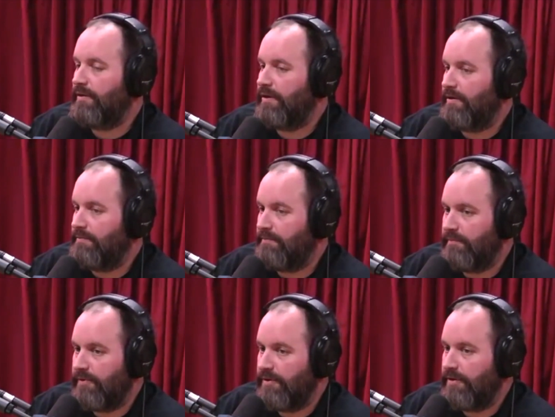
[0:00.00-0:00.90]
Um,
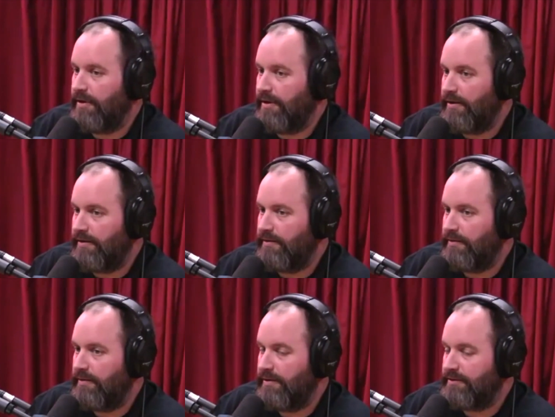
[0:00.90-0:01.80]
could uh,
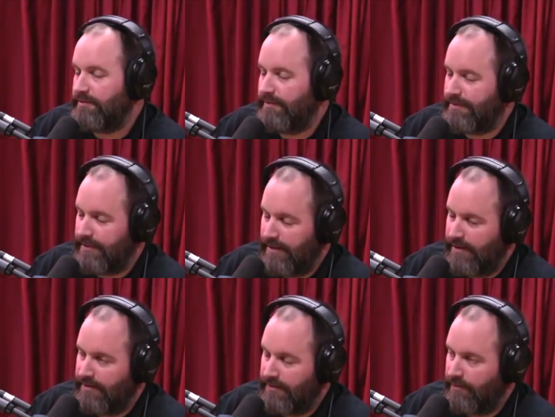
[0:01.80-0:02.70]
is is like